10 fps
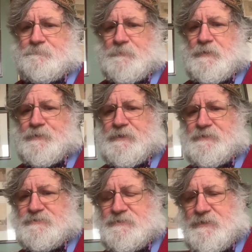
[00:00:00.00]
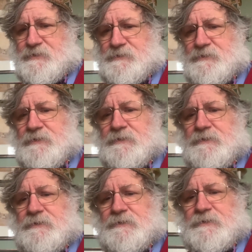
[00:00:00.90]
air today
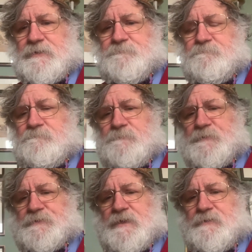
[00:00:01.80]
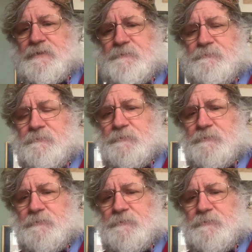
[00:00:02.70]
that Harry